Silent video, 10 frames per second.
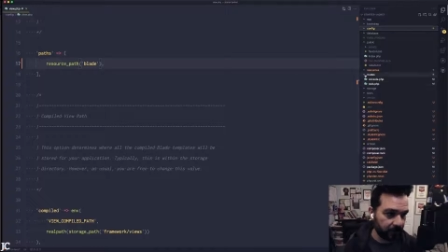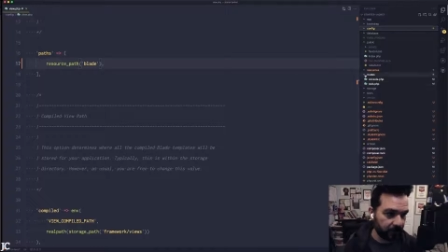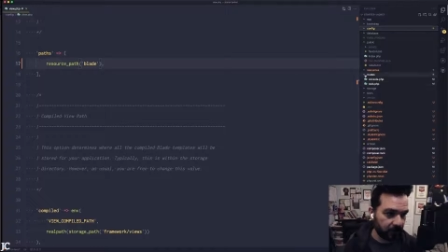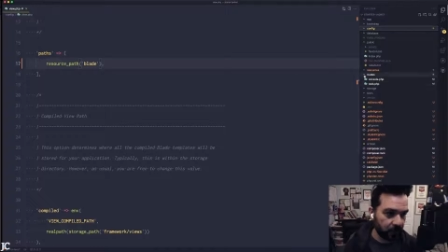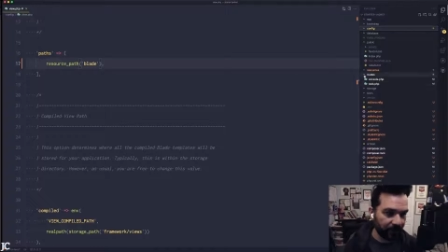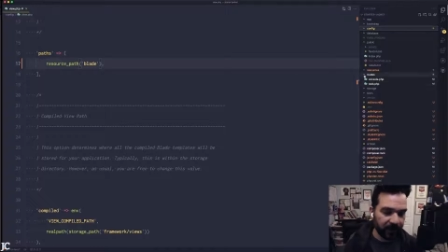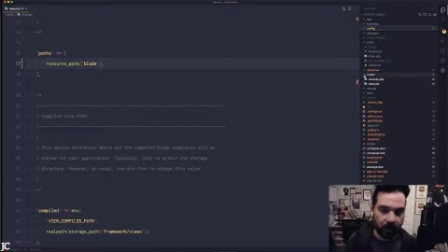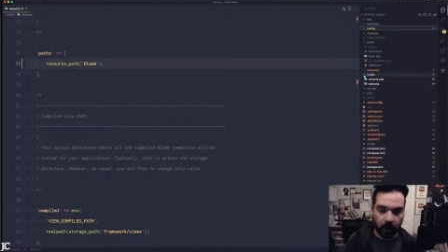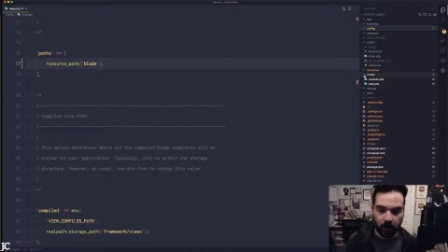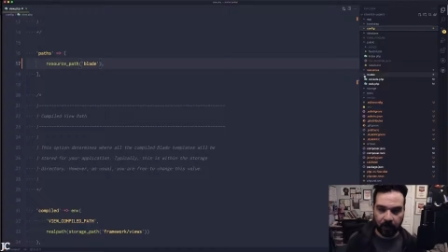So
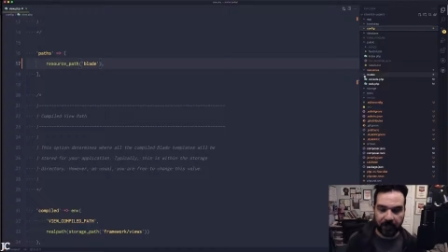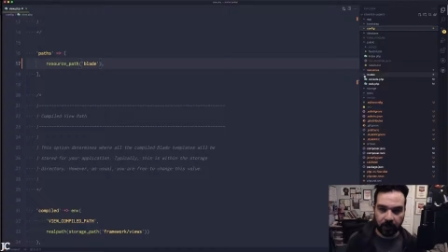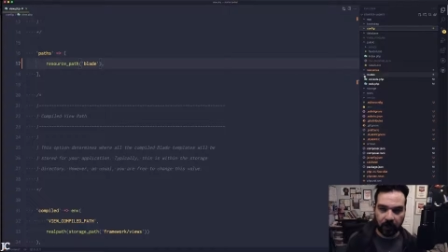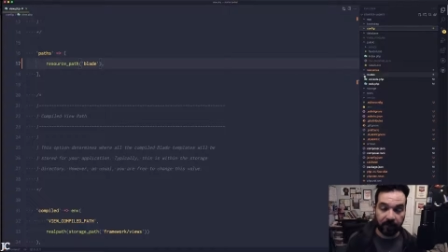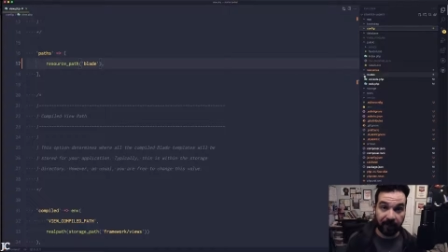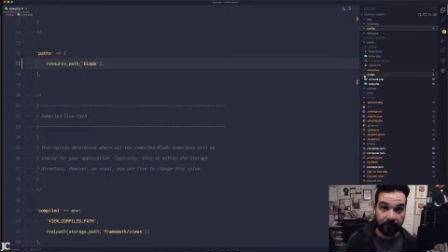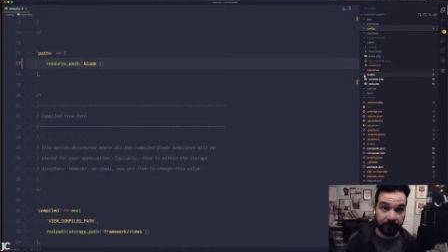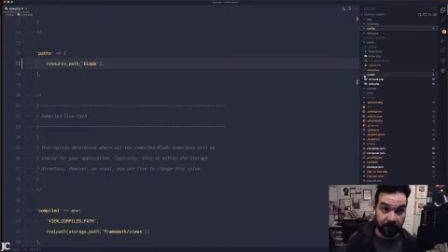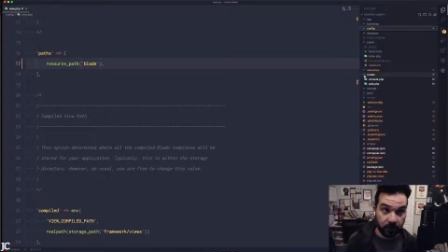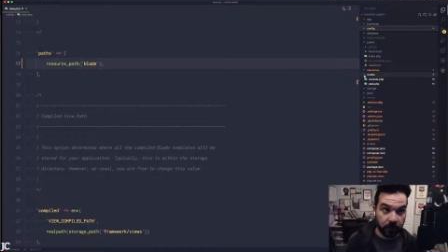when I talk about
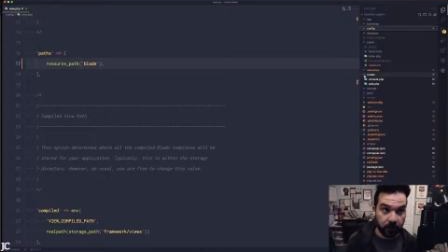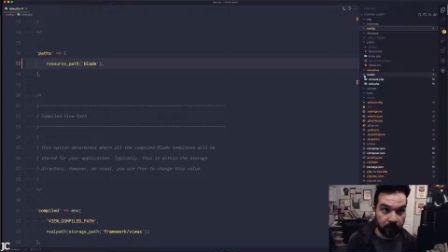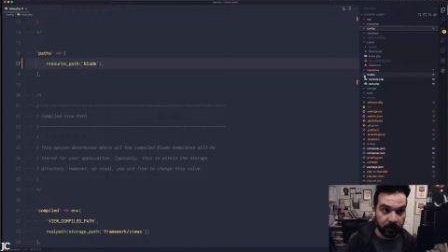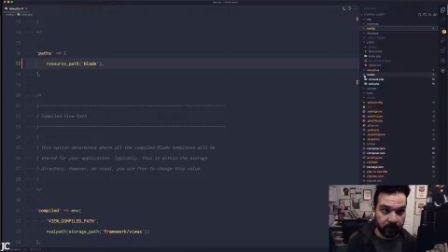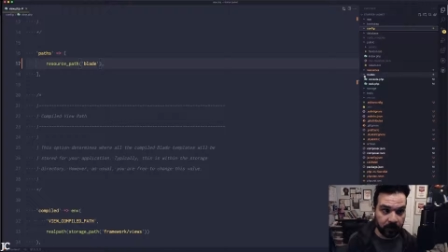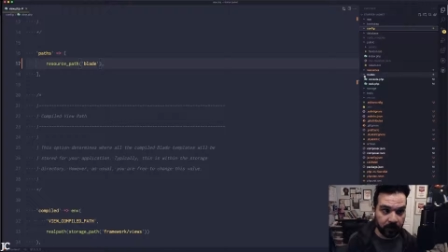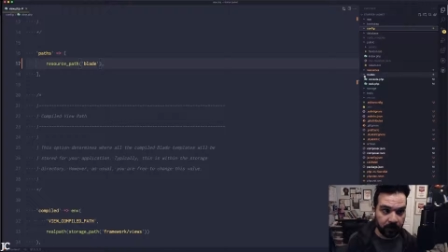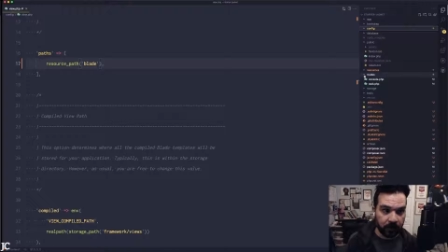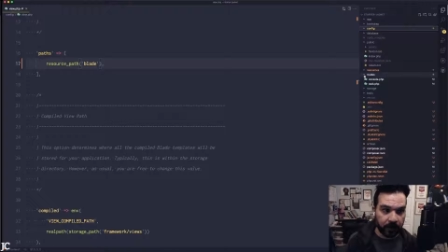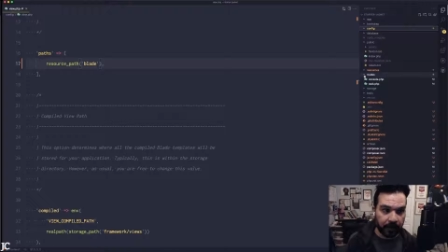views
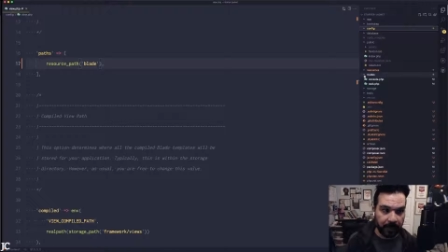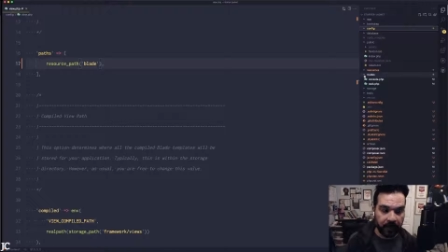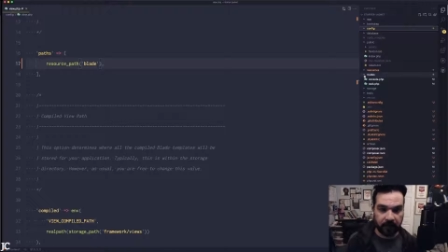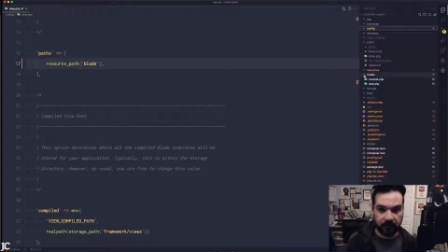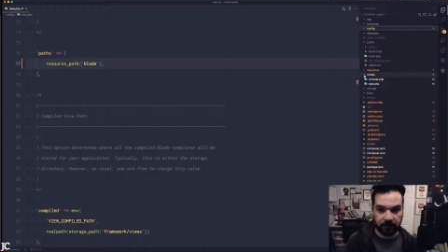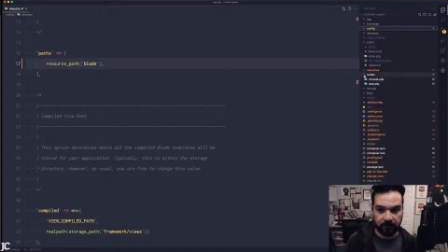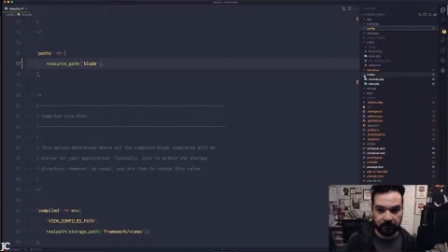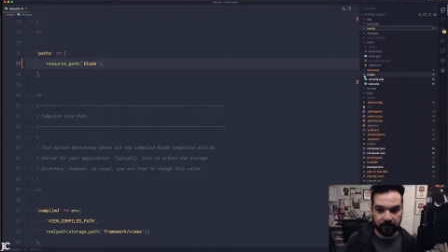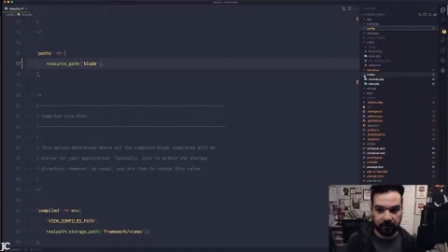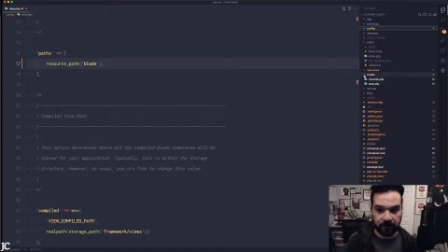and
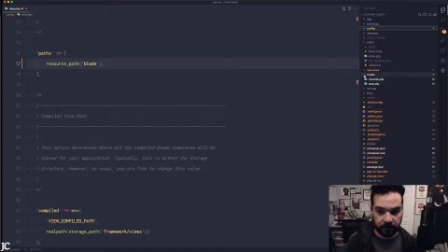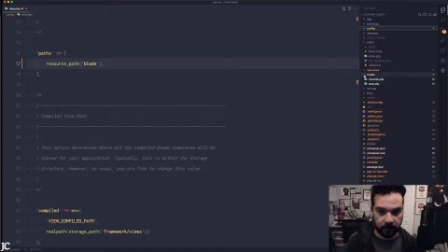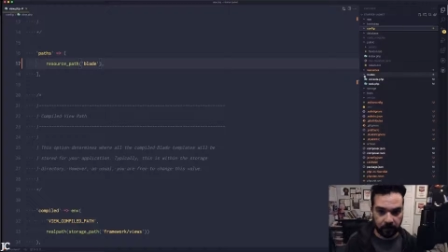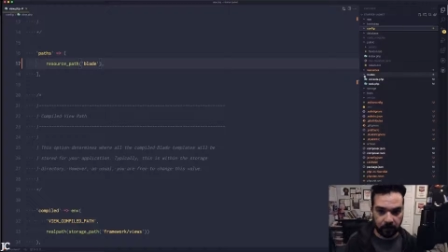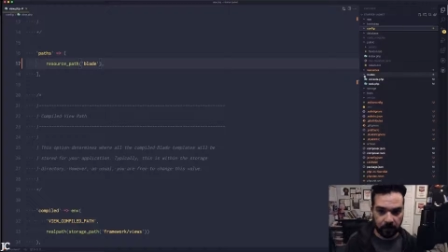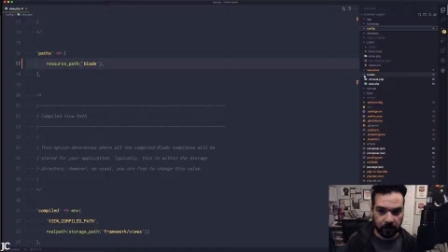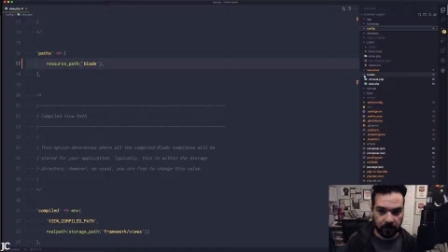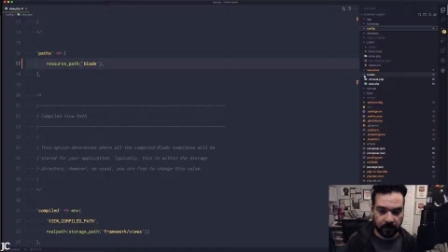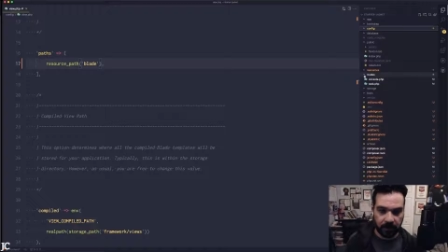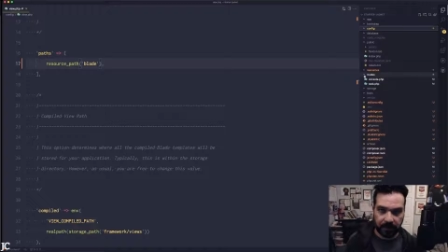view,
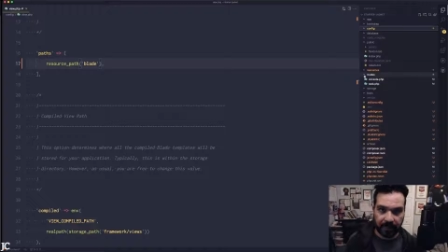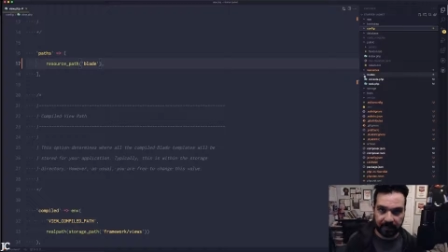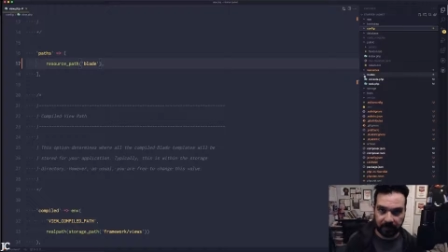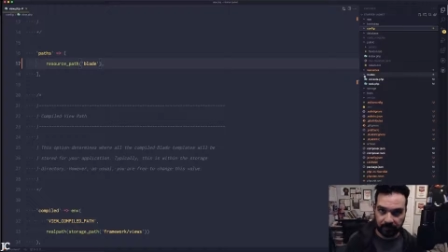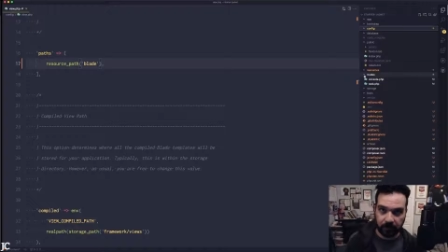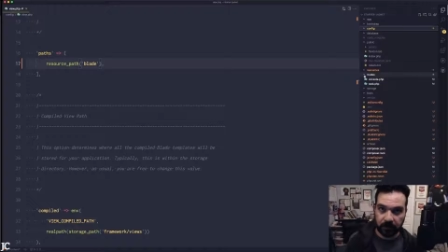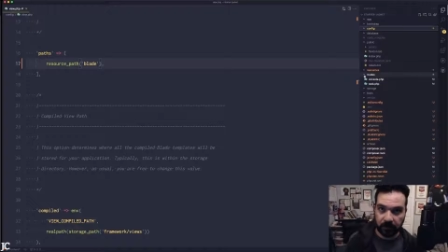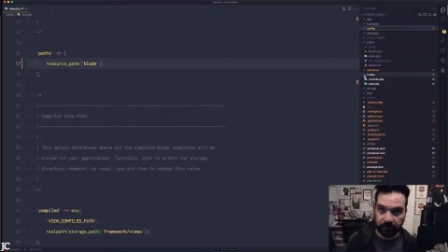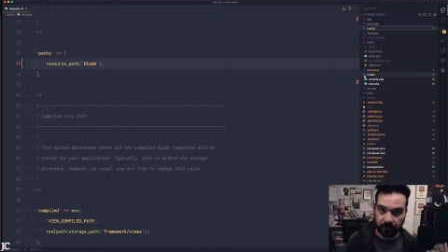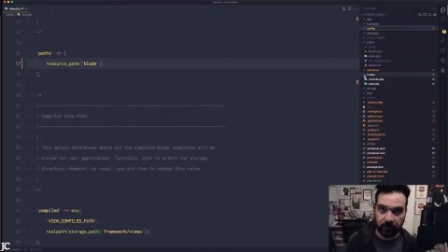it gets a little
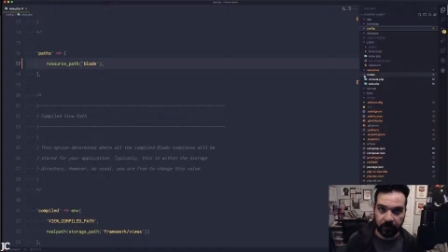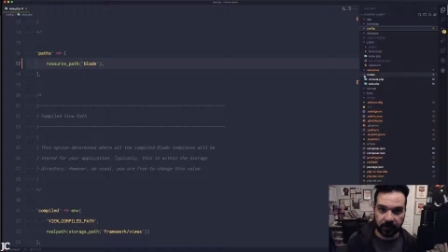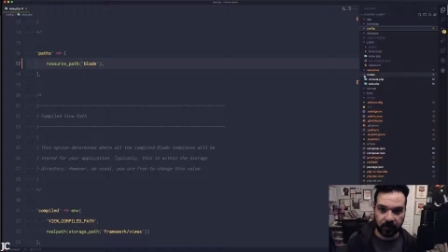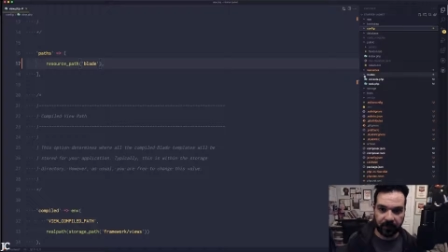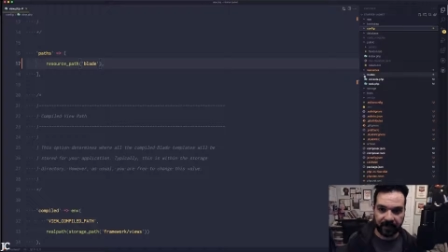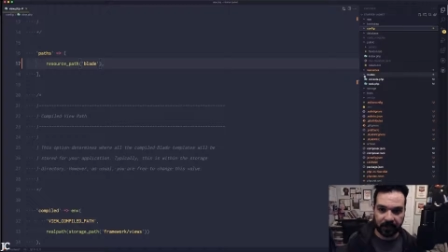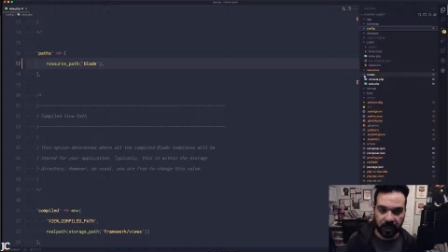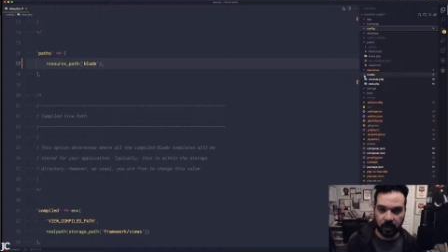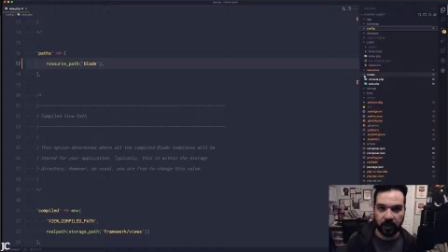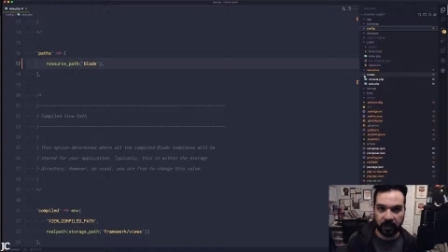confusing. So if I say
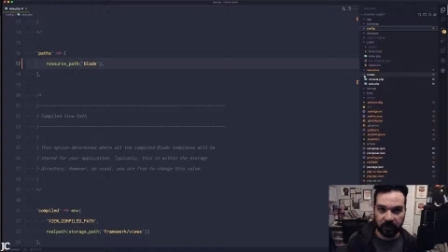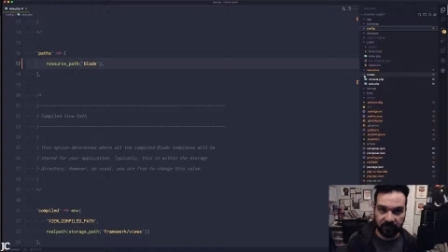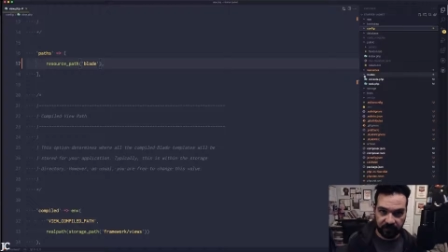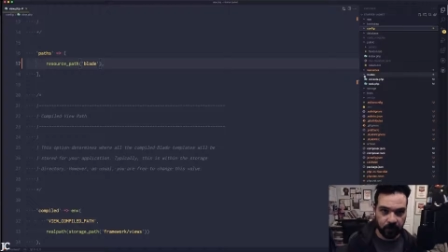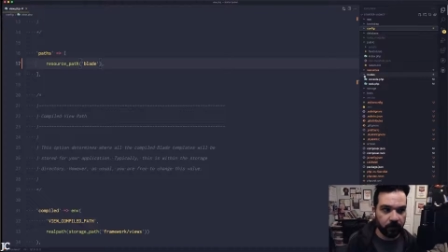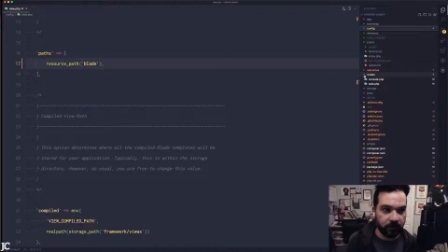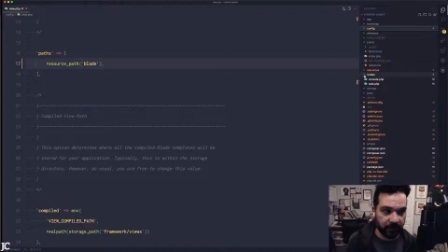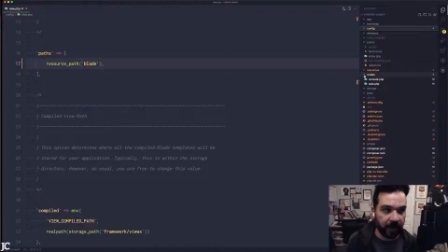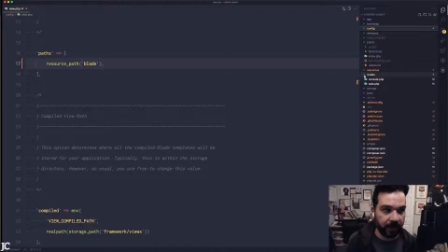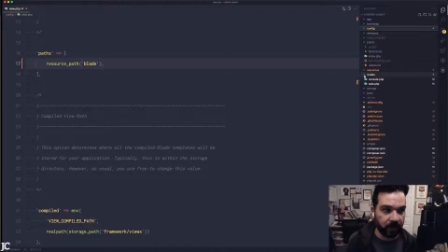go into the view
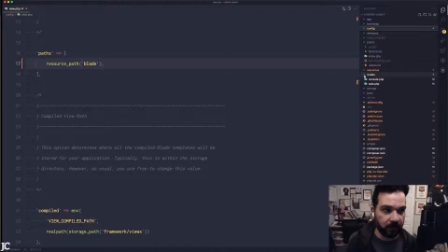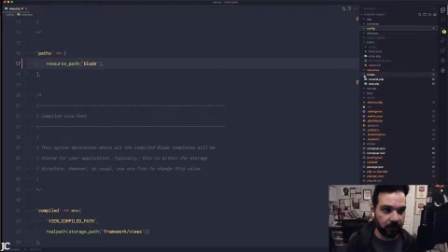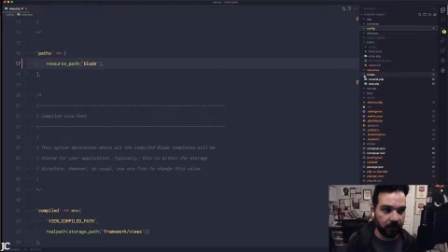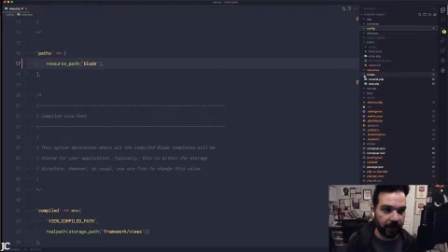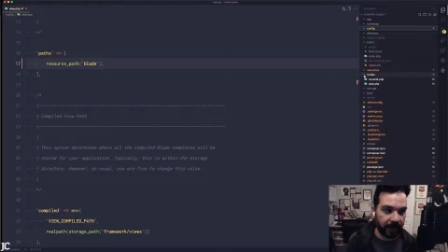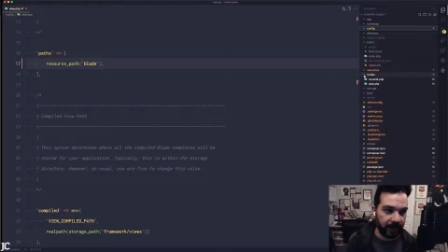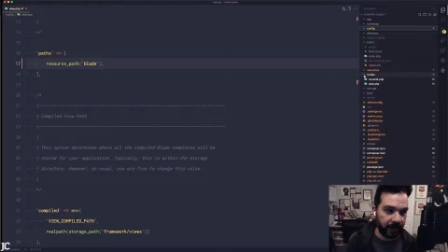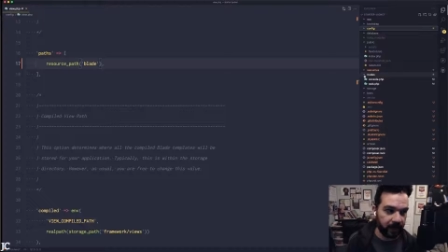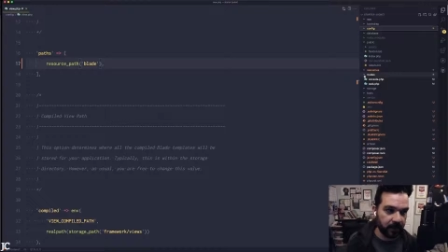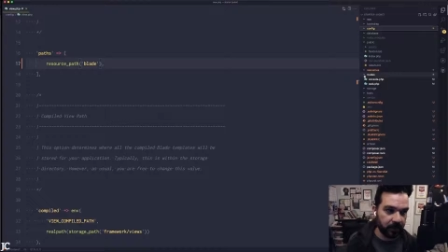file
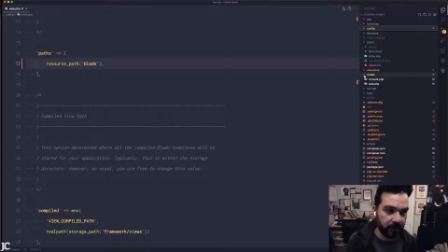and